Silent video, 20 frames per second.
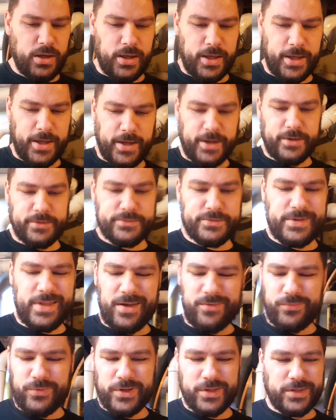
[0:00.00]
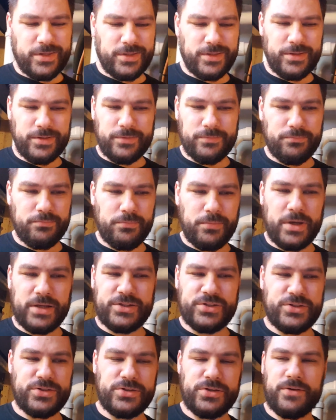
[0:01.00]
It's not really
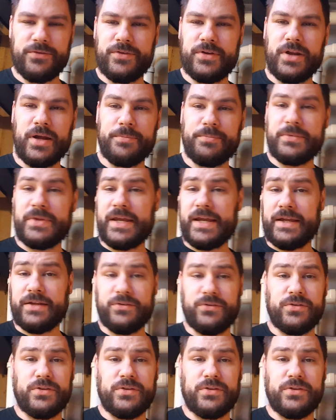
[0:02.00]
much of an update.